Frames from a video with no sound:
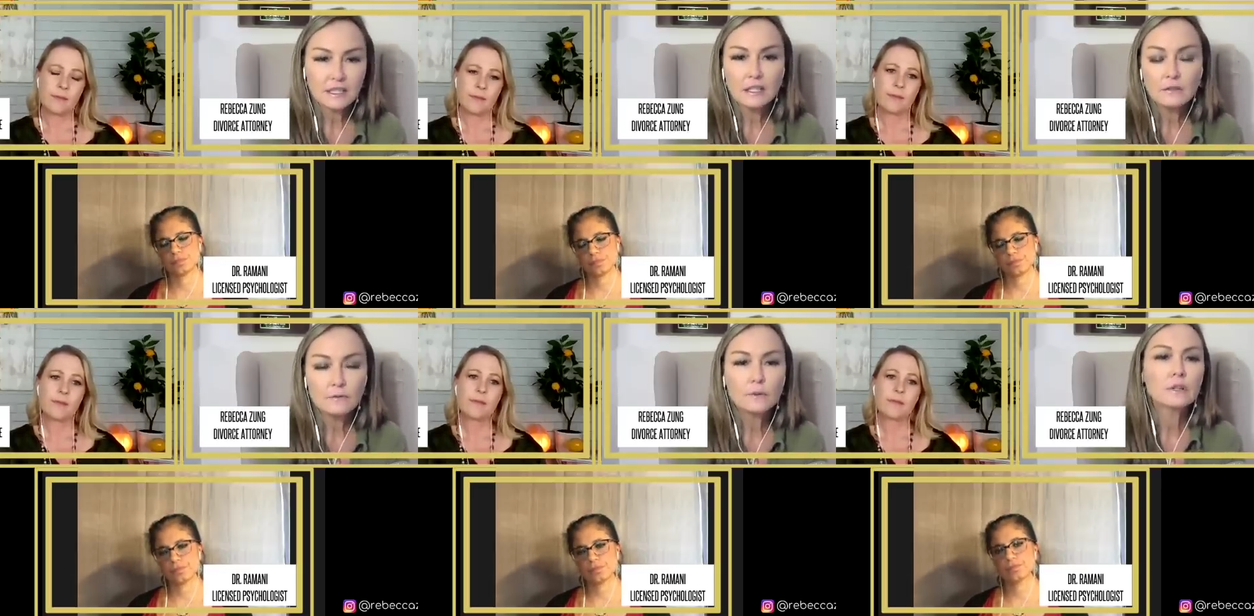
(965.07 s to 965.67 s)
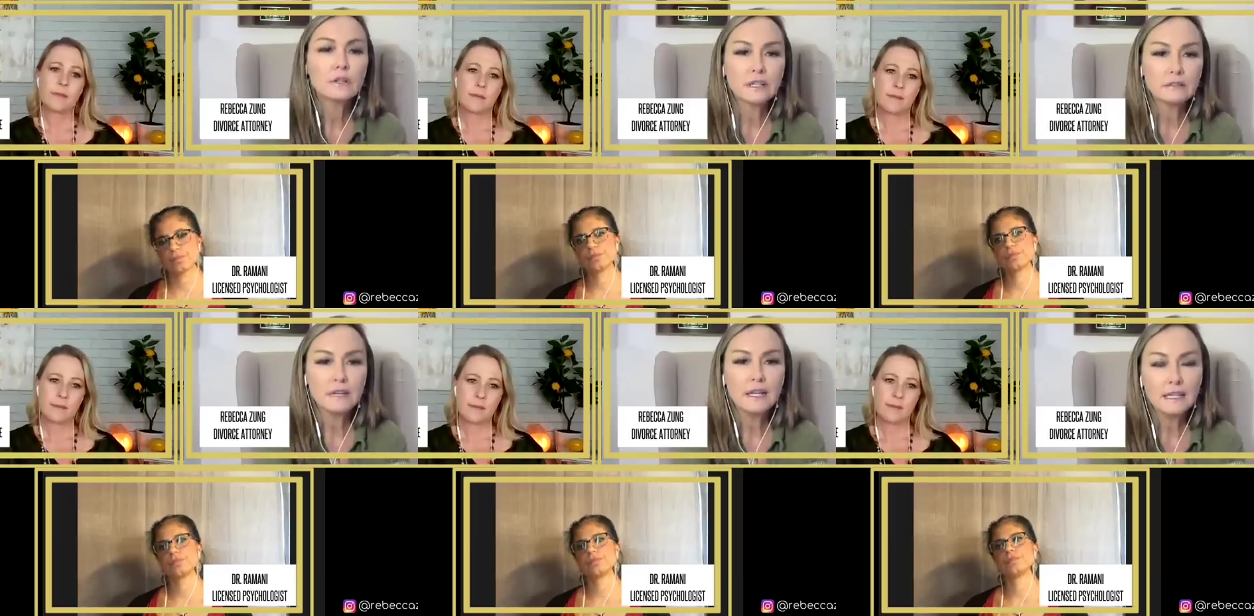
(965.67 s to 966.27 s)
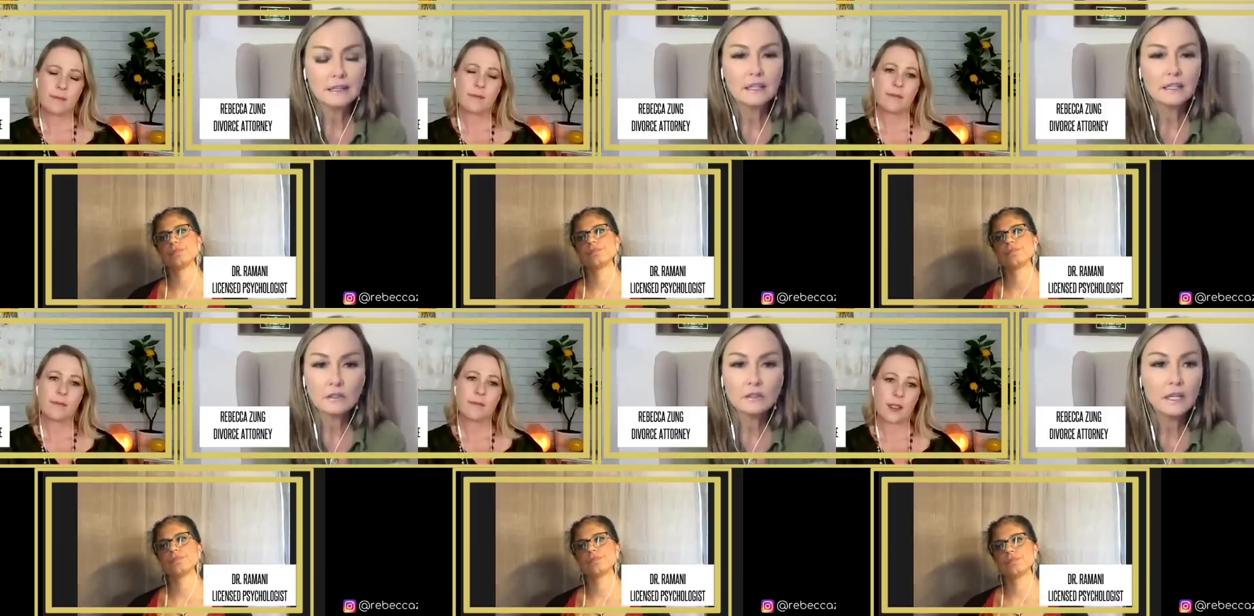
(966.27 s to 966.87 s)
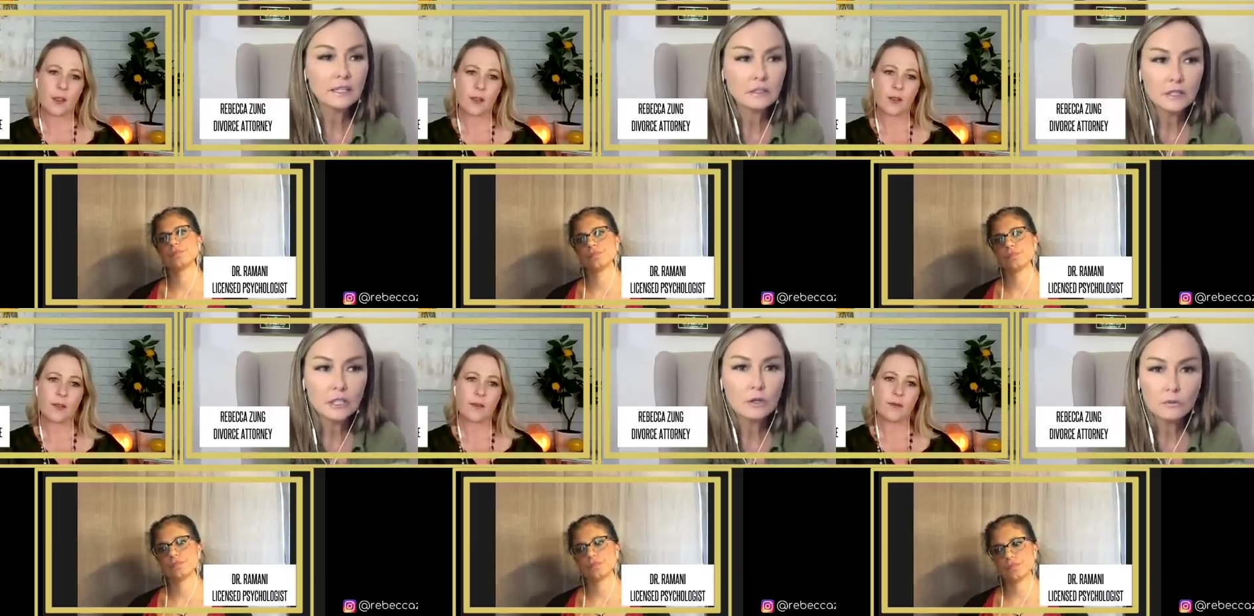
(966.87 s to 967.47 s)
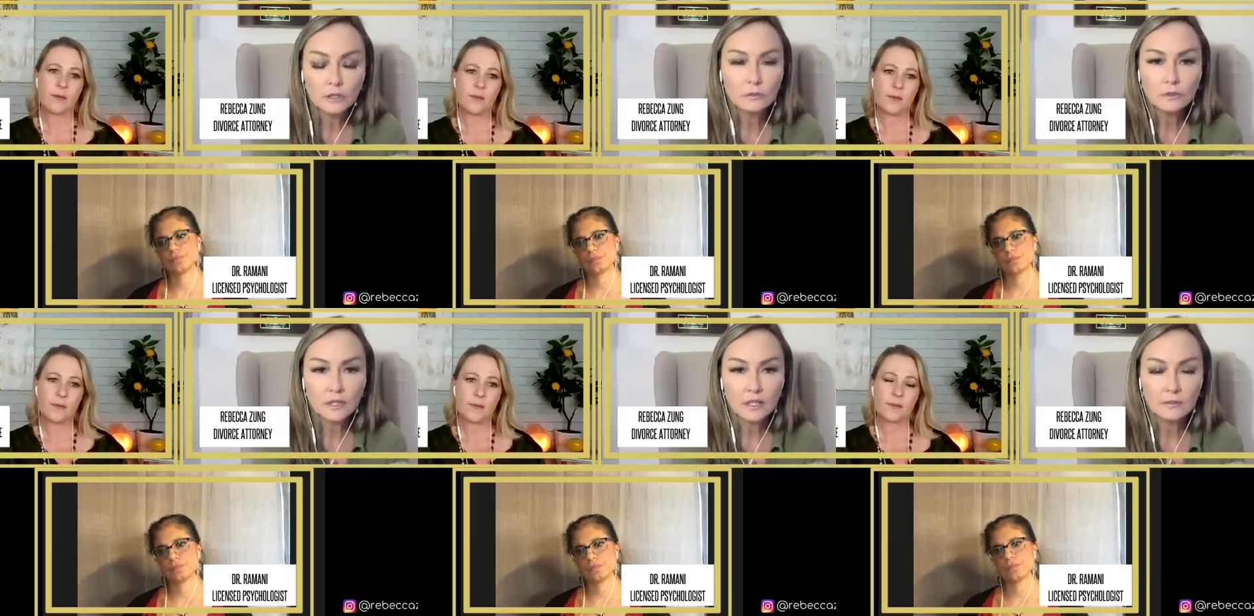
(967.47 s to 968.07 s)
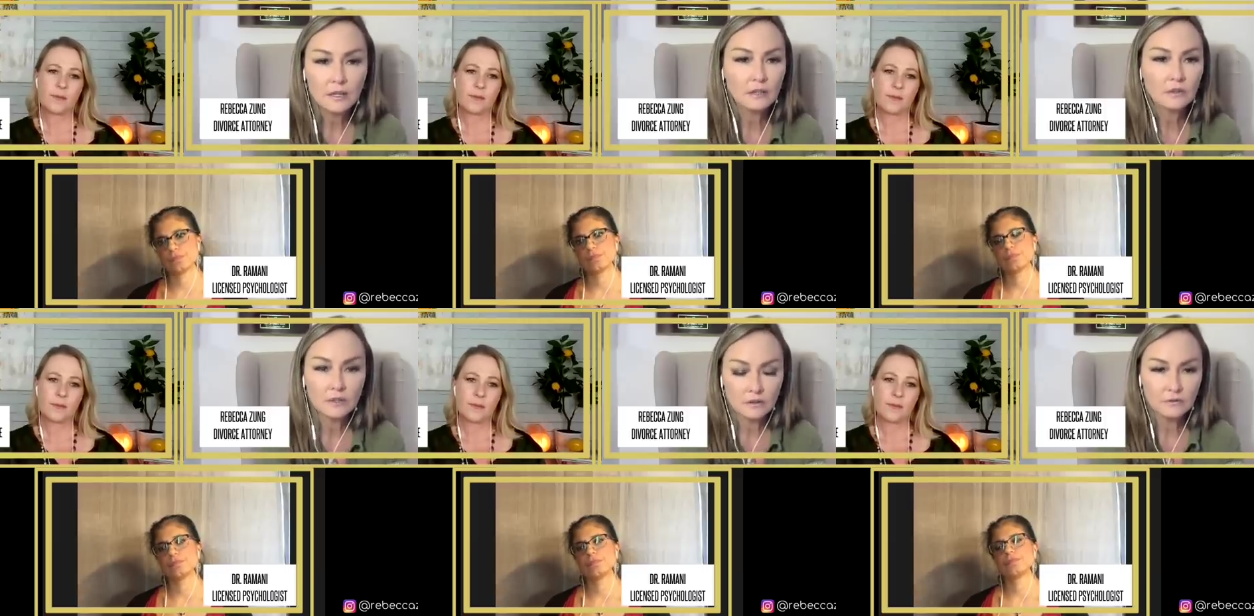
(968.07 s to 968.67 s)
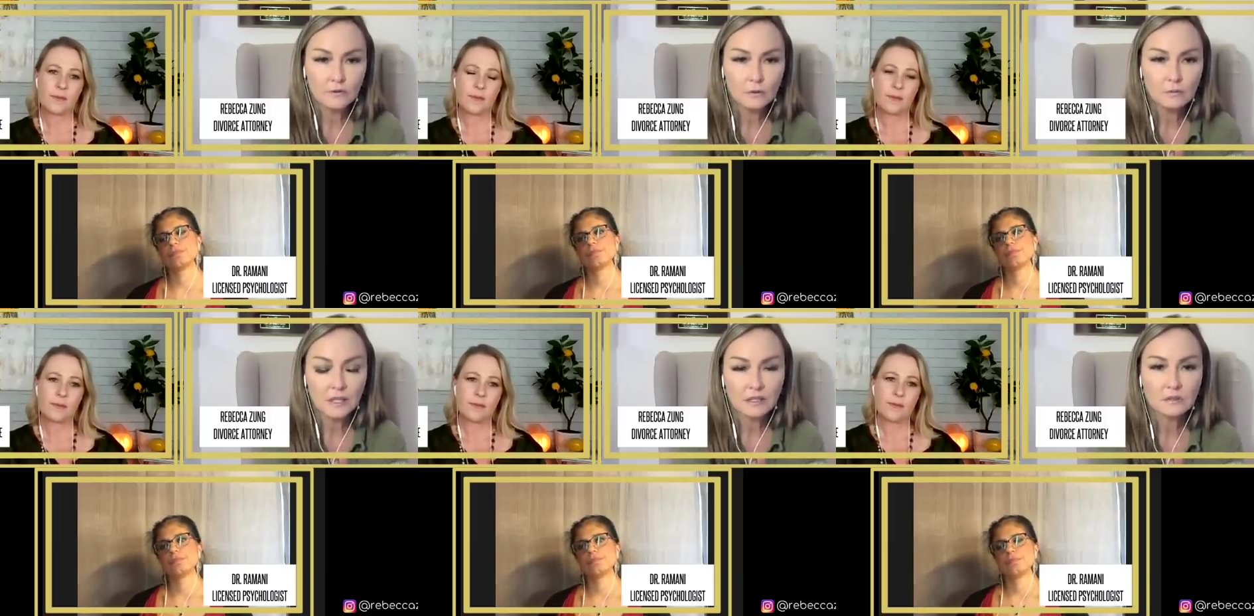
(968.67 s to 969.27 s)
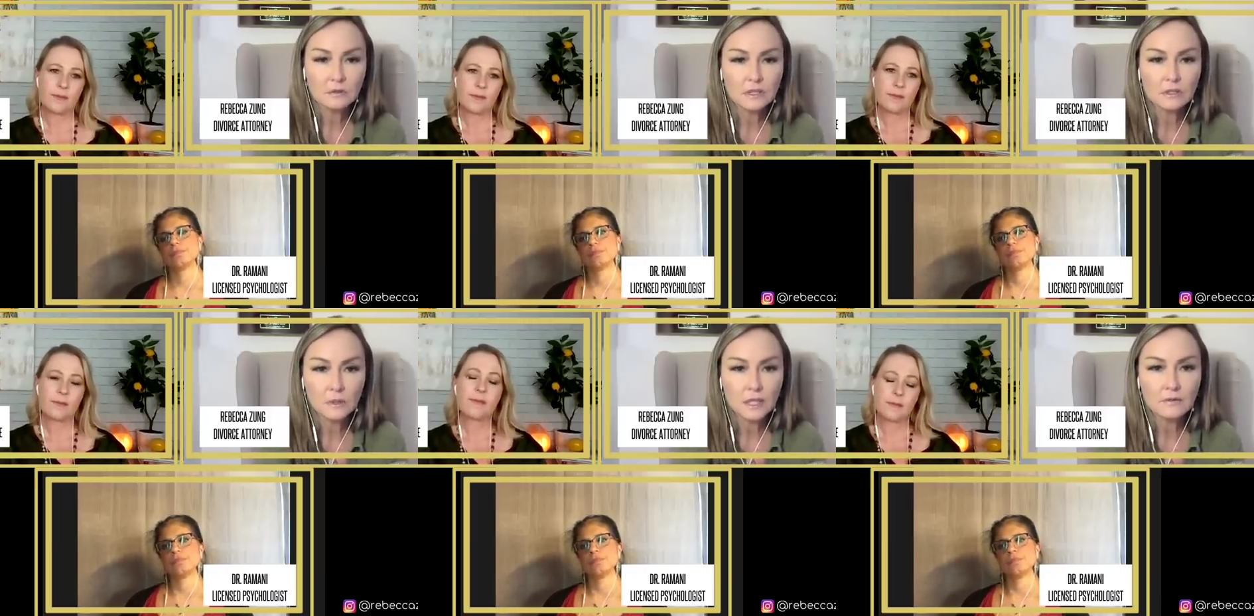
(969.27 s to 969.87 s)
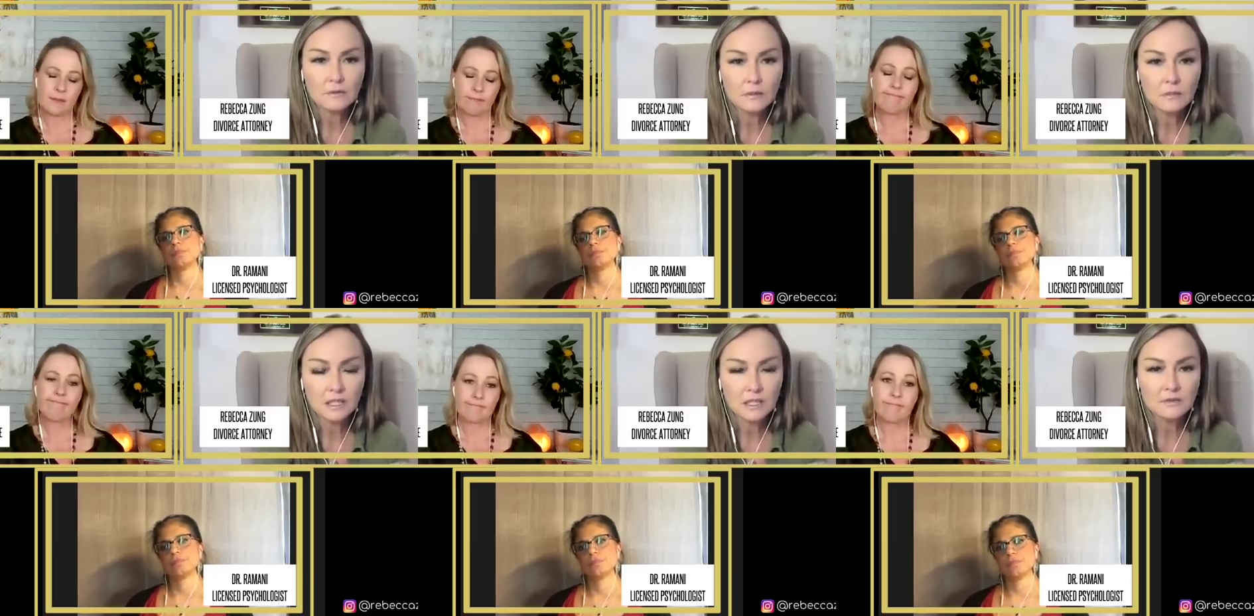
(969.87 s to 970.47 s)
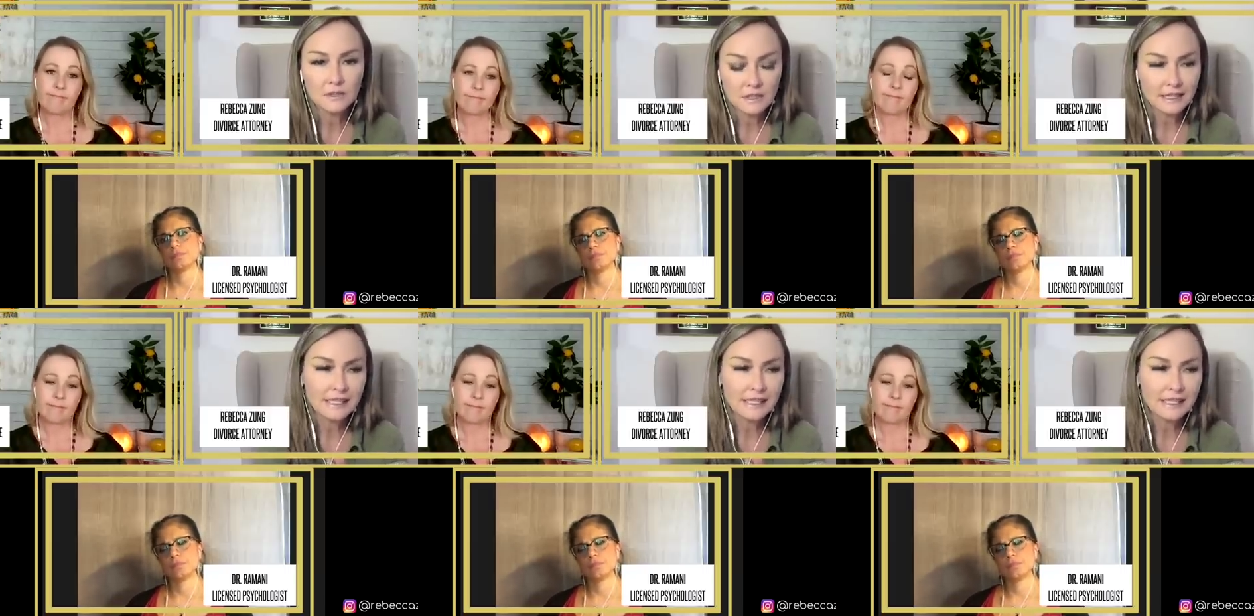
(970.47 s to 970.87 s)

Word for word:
Speaker 1: They can't afford anything. They're like, you know, you were talking about going to the food pantry or whatever. I mean, if it's like